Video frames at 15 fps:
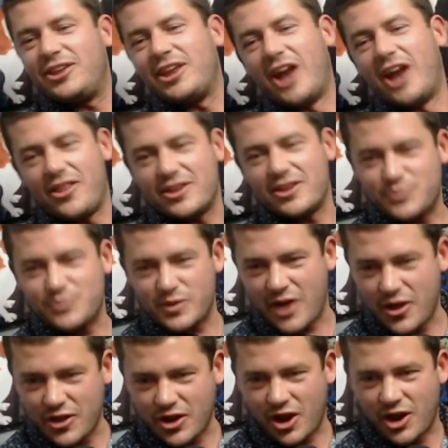
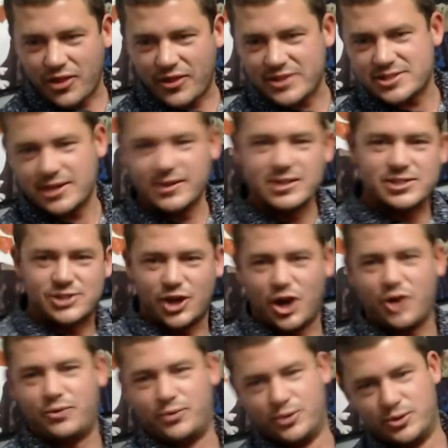there's only
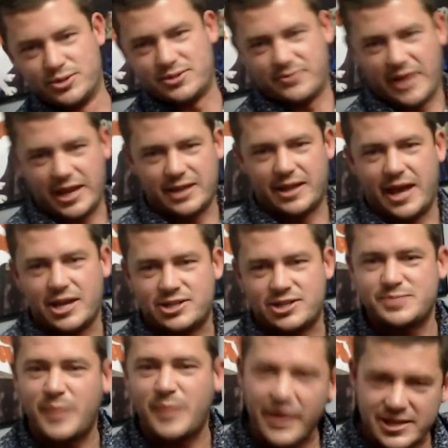certain rules and
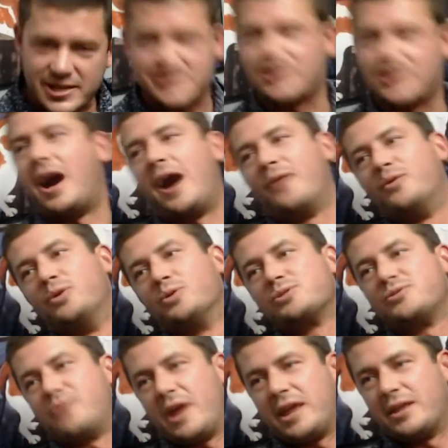regulations, but there still are
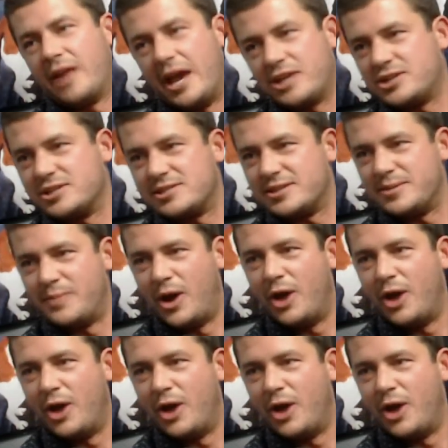rules and regulations at the